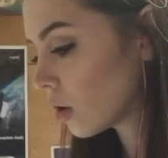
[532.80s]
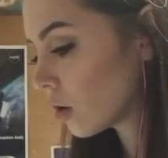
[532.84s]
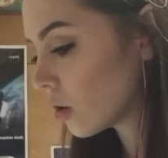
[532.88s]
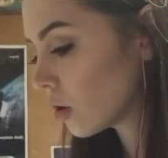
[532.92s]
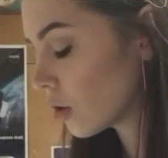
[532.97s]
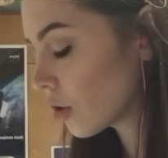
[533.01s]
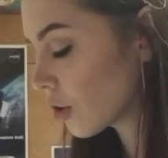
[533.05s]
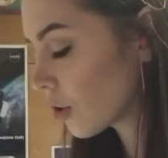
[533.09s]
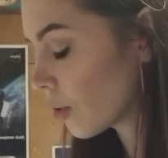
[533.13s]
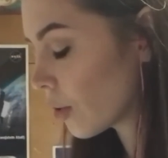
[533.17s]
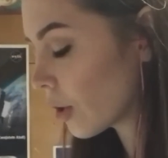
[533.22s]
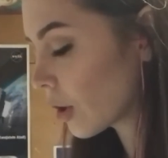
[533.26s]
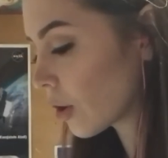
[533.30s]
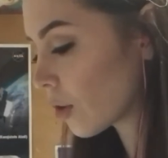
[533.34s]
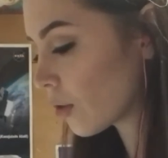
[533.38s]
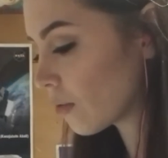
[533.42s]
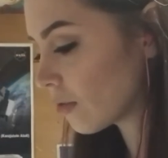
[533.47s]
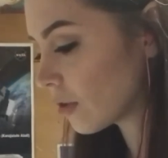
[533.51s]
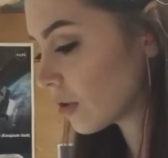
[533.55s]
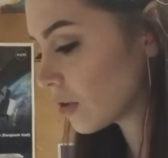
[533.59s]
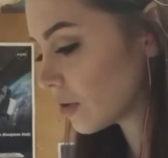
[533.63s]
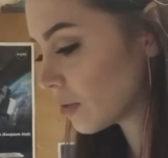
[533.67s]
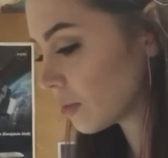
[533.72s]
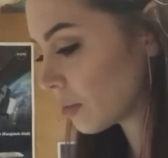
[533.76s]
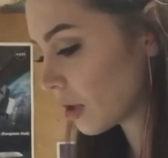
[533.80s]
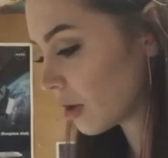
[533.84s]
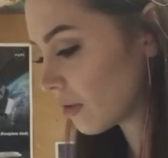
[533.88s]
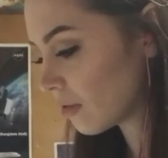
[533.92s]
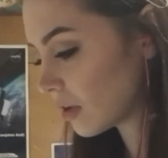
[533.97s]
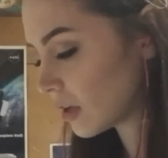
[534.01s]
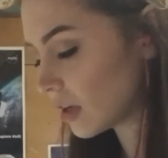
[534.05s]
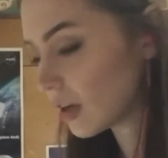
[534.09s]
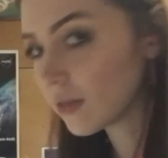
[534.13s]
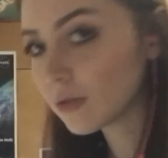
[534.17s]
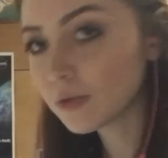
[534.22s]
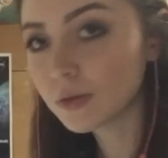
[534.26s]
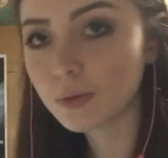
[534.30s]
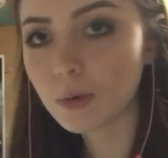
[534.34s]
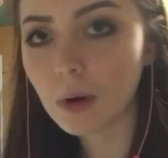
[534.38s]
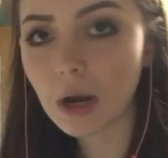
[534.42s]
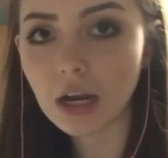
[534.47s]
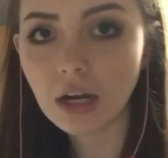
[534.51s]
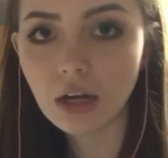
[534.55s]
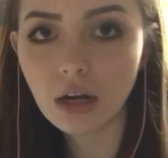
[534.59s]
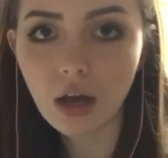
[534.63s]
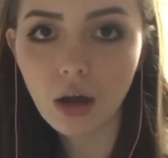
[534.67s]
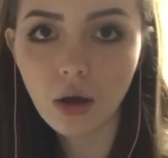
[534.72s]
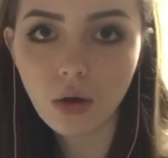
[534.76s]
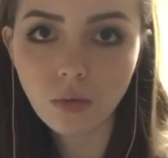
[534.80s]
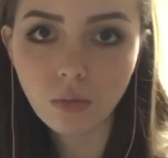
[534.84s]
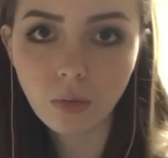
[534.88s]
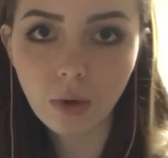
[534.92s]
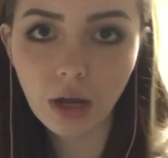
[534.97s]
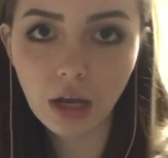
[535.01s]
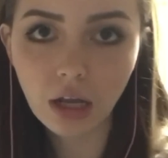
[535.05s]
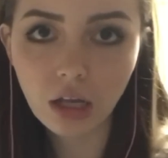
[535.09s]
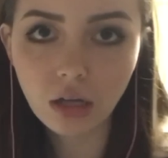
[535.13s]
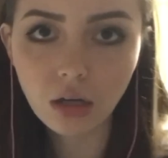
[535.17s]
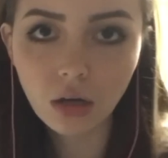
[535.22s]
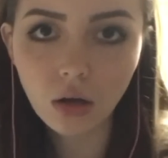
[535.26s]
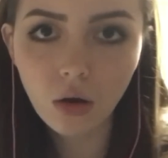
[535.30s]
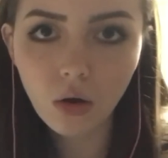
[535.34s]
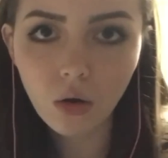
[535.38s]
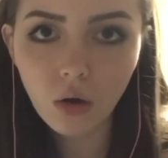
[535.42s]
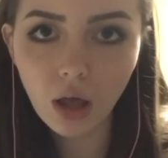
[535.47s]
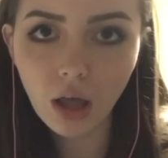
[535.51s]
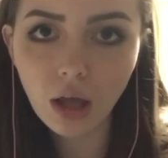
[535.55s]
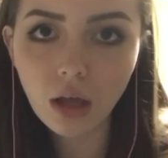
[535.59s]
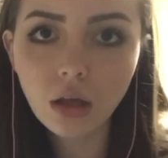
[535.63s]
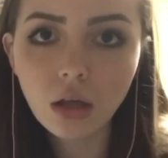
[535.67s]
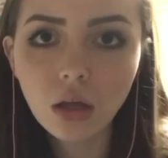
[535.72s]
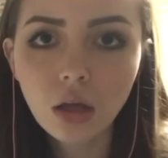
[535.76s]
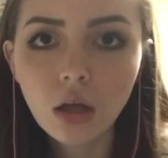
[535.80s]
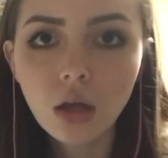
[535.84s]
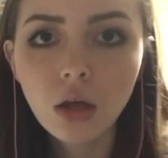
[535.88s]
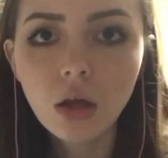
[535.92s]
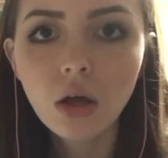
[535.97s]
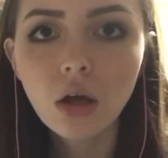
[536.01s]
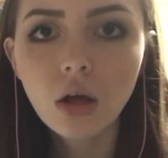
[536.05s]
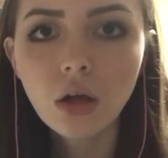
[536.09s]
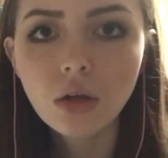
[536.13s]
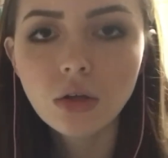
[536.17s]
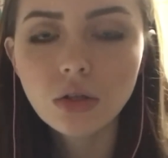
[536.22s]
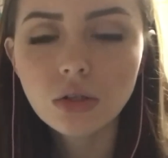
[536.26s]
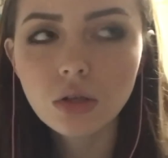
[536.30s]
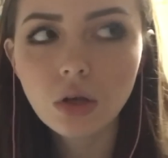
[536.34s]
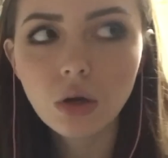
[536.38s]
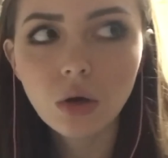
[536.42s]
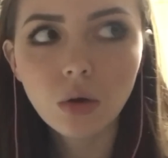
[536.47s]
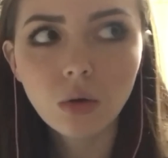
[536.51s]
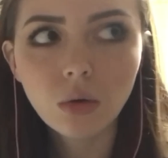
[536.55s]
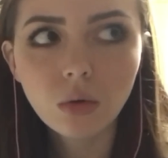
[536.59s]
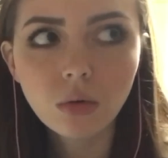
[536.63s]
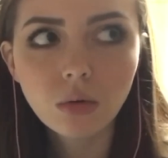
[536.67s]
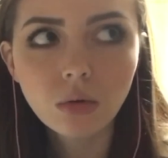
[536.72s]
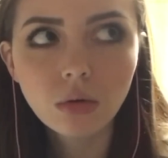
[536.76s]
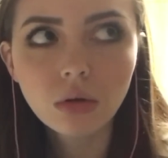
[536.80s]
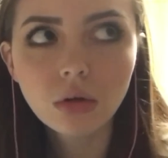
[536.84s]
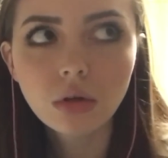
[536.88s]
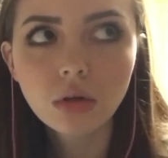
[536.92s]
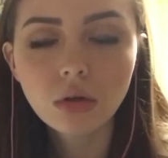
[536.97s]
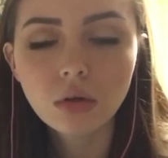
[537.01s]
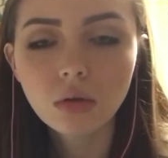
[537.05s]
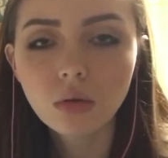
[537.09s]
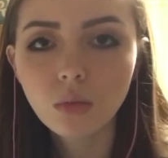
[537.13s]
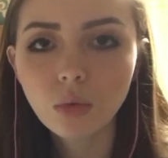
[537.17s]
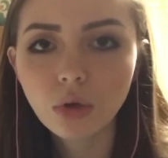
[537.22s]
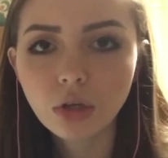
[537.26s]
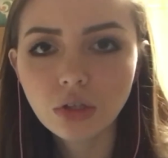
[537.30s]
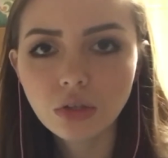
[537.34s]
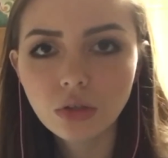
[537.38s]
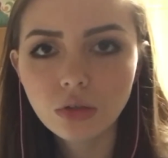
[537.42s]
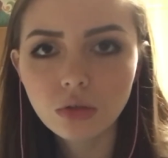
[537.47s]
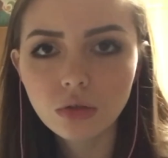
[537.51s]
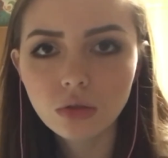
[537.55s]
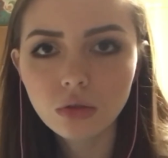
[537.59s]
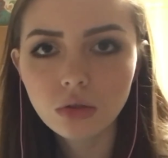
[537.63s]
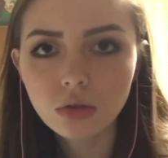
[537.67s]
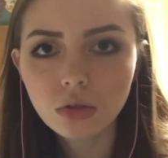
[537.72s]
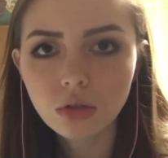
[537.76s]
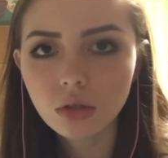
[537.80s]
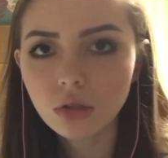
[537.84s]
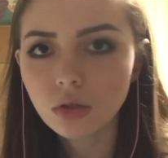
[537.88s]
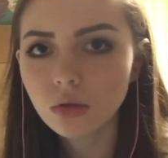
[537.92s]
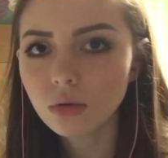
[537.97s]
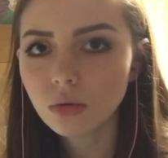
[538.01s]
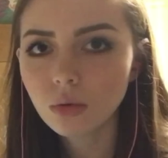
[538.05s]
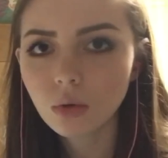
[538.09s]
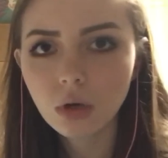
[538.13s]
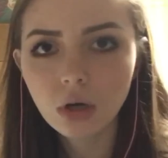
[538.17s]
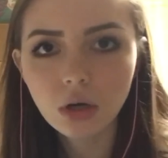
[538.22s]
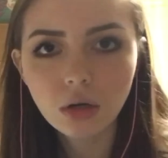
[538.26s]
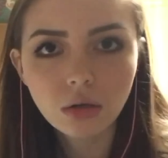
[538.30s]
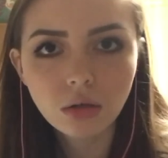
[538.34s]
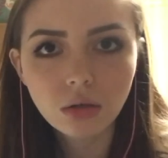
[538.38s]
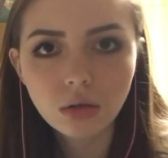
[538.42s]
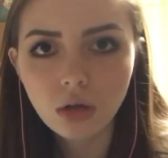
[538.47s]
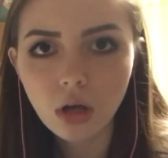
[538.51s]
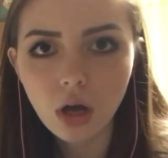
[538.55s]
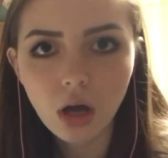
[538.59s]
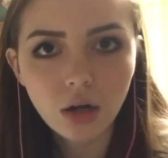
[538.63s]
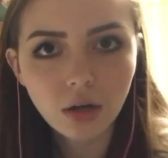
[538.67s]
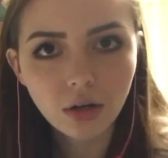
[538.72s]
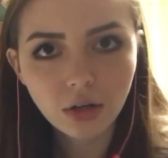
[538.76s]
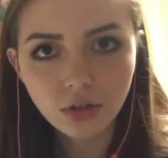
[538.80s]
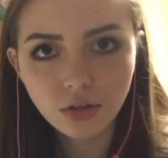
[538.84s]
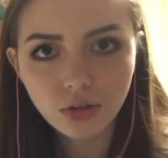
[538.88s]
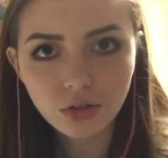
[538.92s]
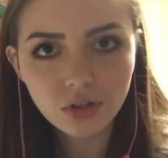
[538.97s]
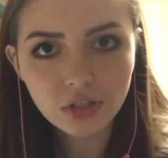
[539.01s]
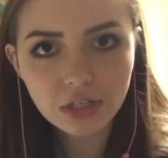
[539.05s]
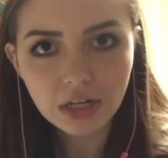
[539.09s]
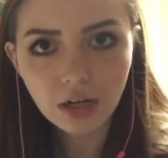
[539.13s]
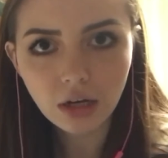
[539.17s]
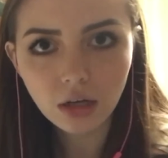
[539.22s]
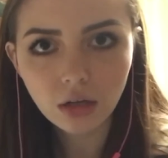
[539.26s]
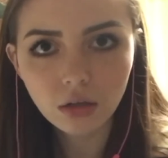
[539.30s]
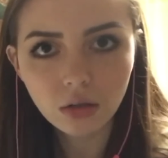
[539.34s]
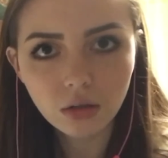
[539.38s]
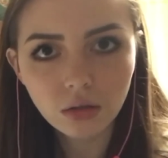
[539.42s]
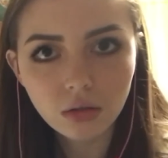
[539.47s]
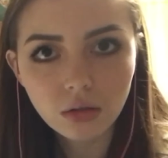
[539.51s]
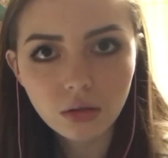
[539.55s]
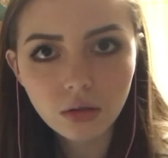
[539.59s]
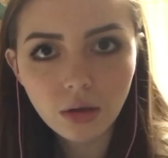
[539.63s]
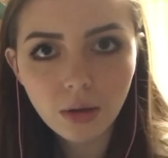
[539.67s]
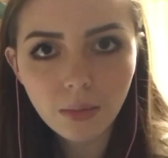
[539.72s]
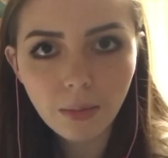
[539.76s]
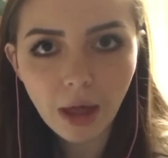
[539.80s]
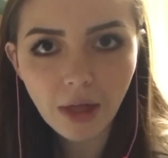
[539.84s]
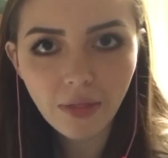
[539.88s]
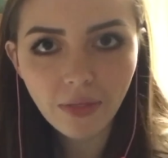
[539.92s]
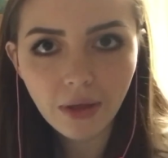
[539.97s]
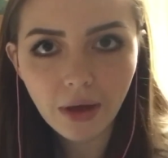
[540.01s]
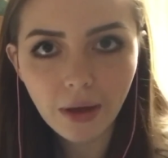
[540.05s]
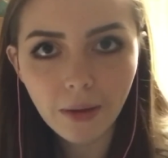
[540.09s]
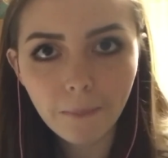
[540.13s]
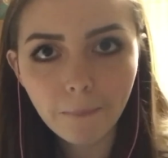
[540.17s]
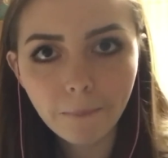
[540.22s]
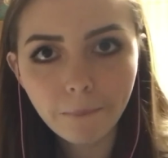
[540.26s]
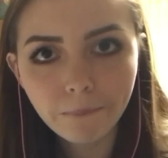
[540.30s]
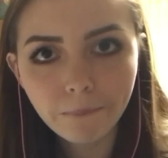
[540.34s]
you're going over derivatives right now, right? Okay. So what do you not understand about that?